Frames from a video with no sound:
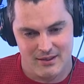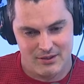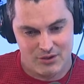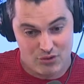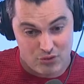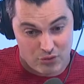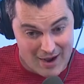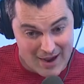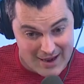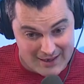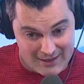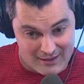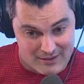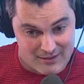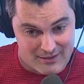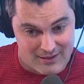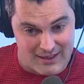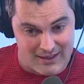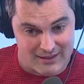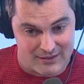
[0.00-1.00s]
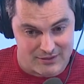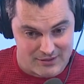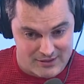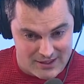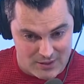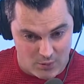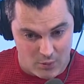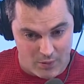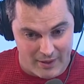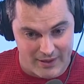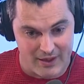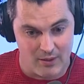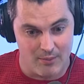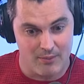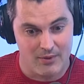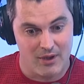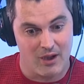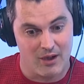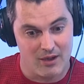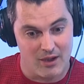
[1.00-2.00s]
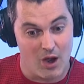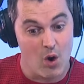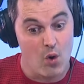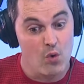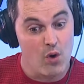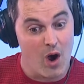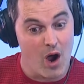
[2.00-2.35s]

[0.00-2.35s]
track it, and see what you know.